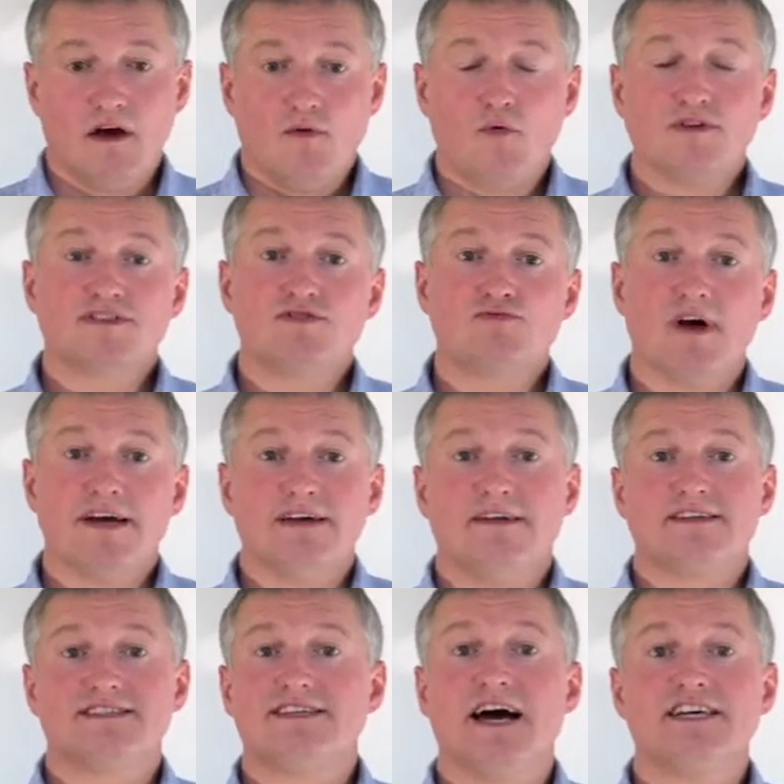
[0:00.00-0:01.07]
What's the right
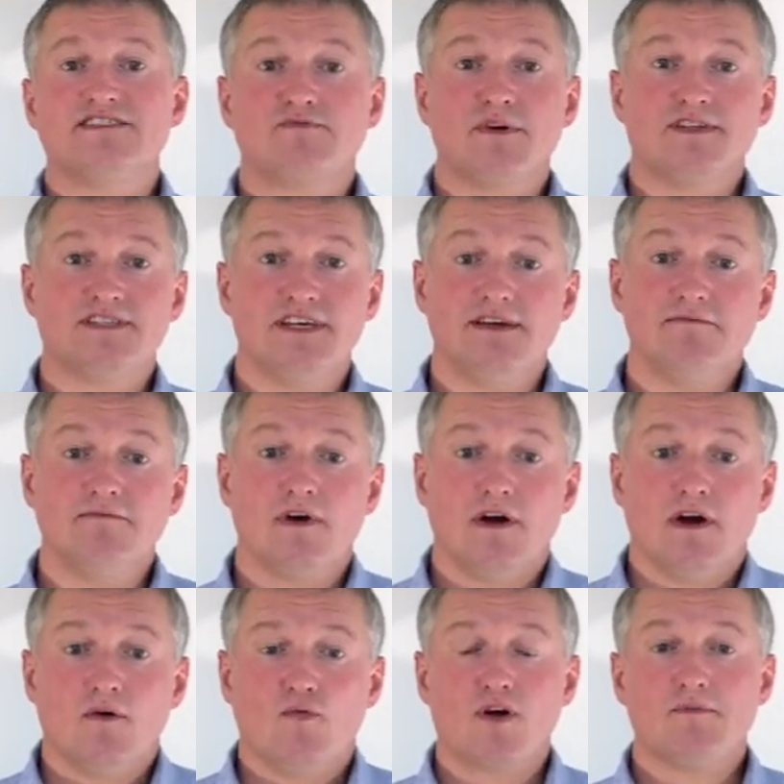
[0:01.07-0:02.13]
size for my team?
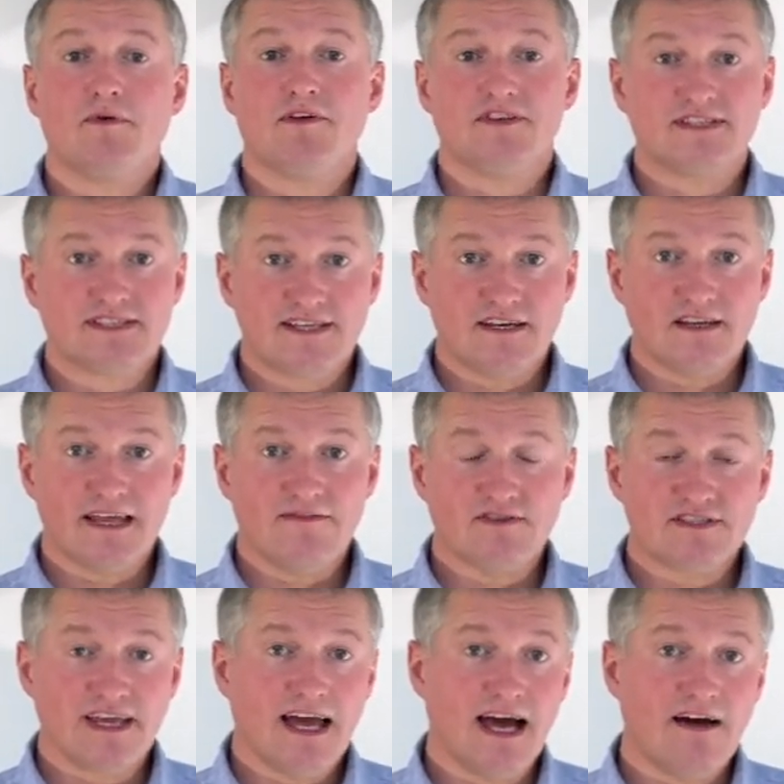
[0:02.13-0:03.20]
What about the skill levels
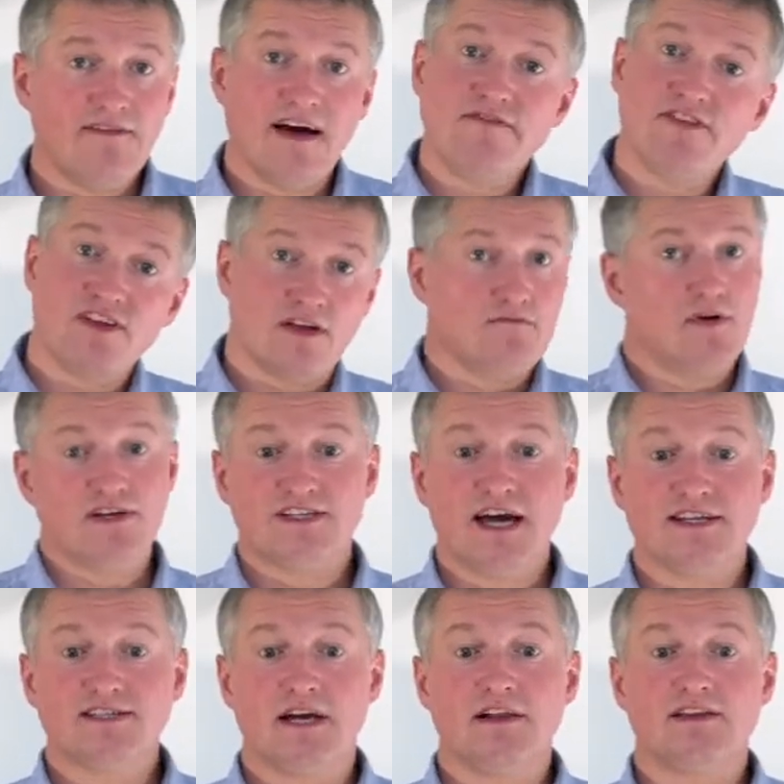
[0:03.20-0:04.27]
they have? Have they done much
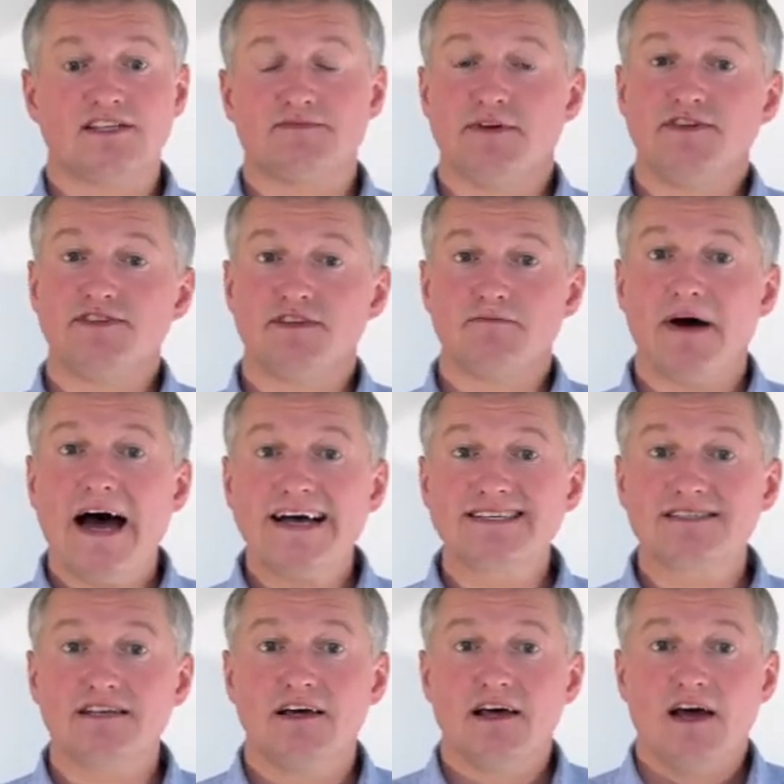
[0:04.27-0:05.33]
Agile experience in the
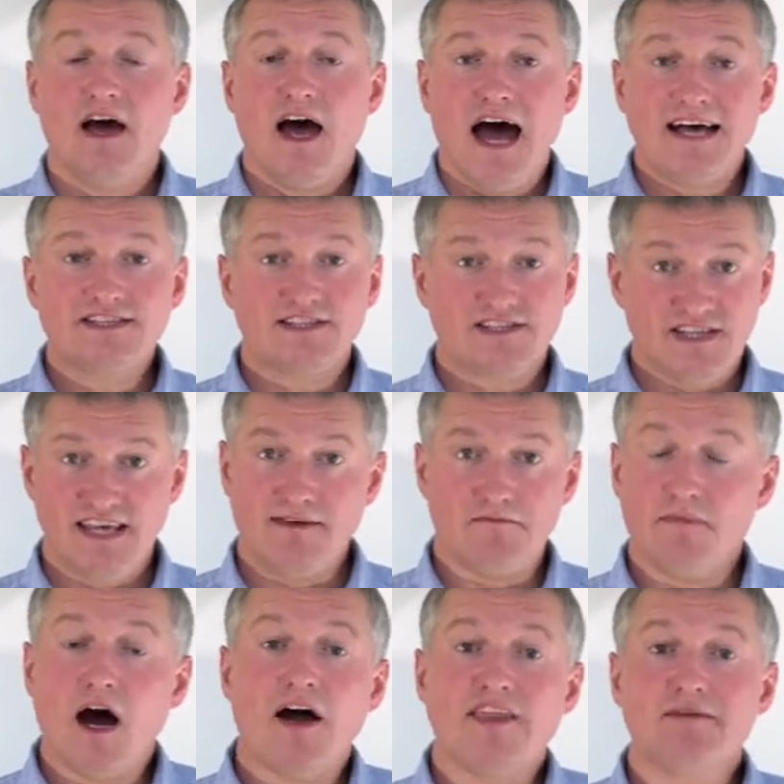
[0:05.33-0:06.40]
past? As a
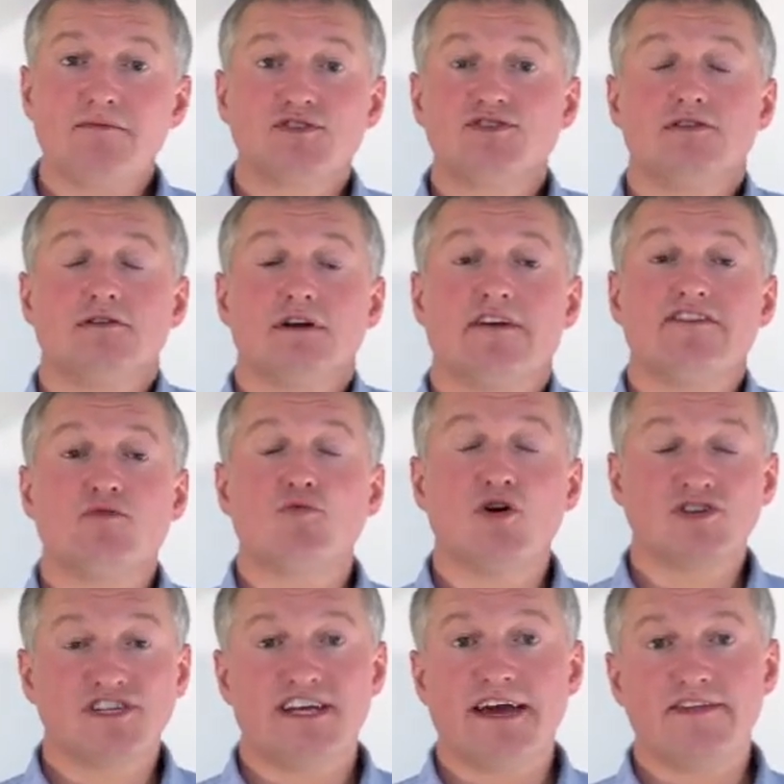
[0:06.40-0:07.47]
team, are they mature? Have they
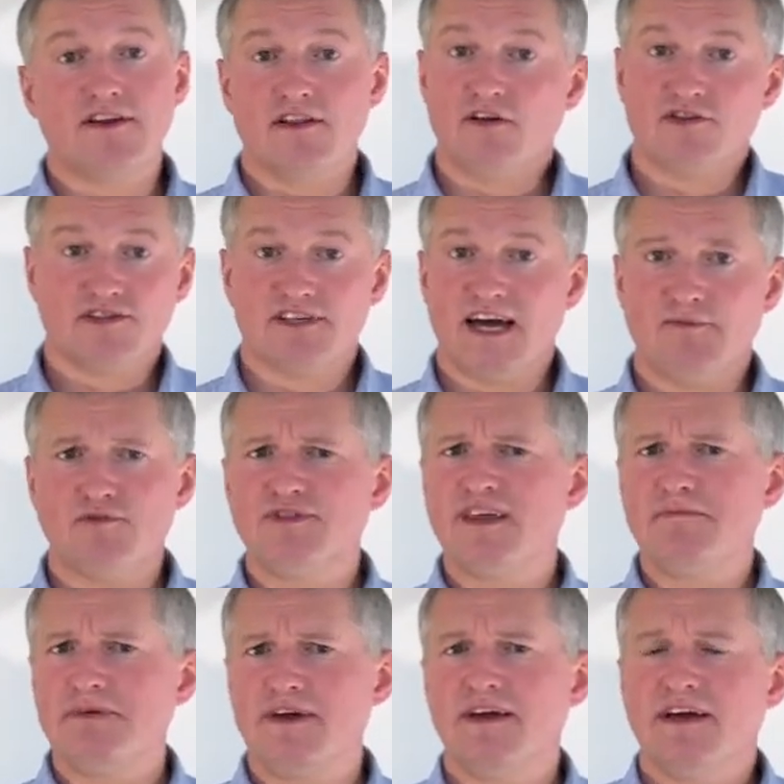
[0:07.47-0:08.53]
worked together a long time? Would they
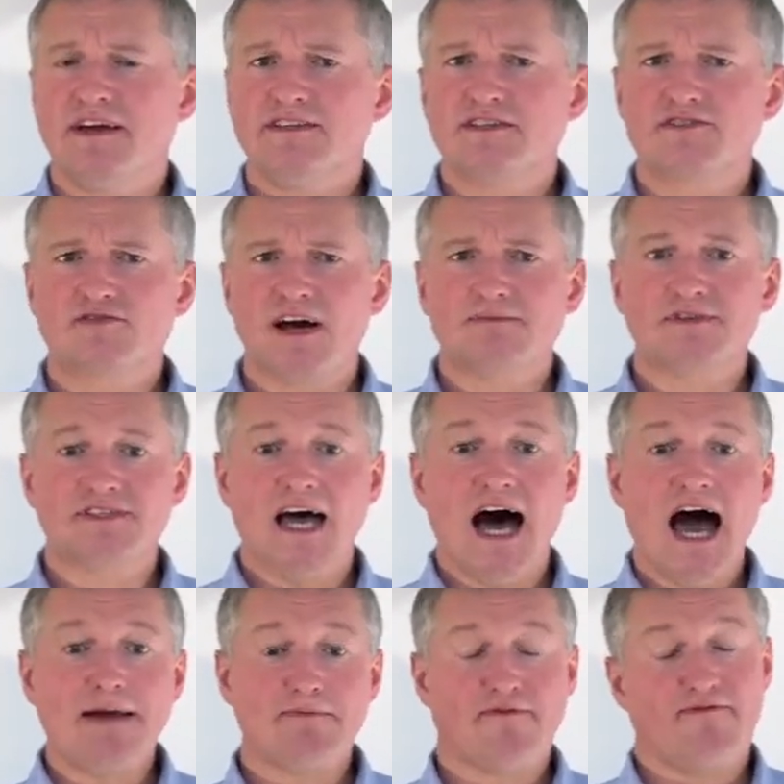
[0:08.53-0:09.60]
be described as a
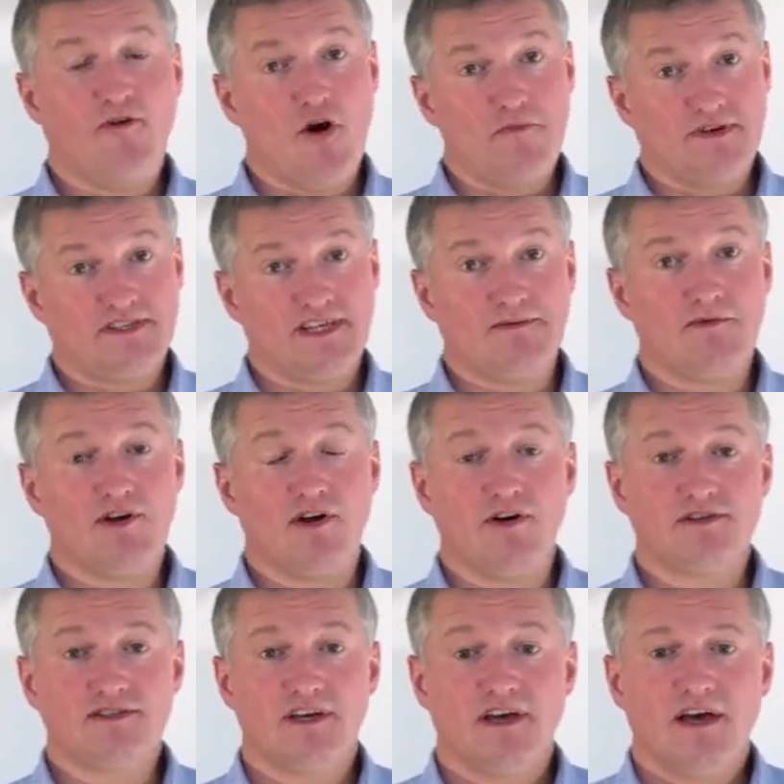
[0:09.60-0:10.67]
high-performing team or not?
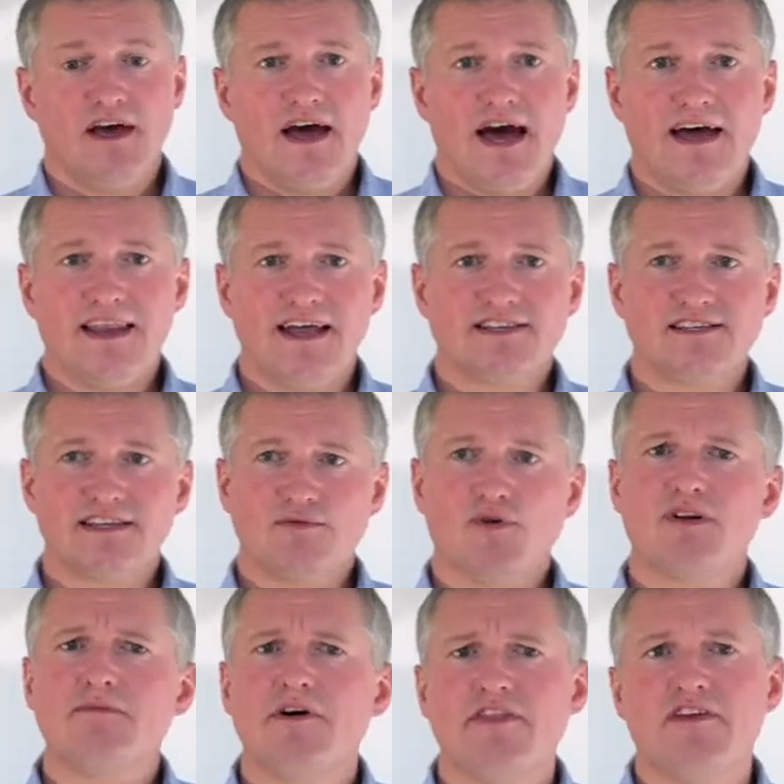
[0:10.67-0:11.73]
And actually, what
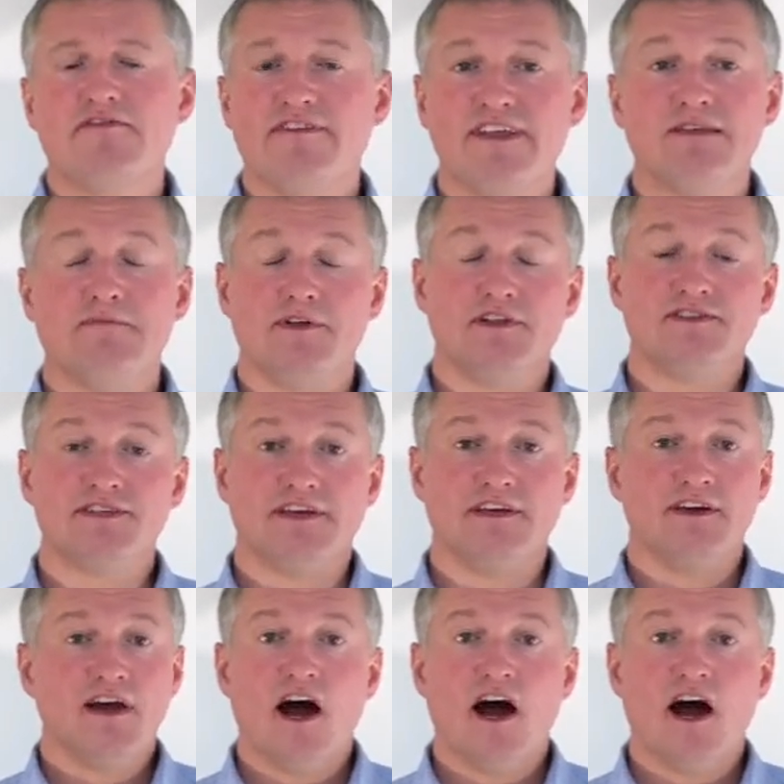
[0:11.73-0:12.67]
about their availability?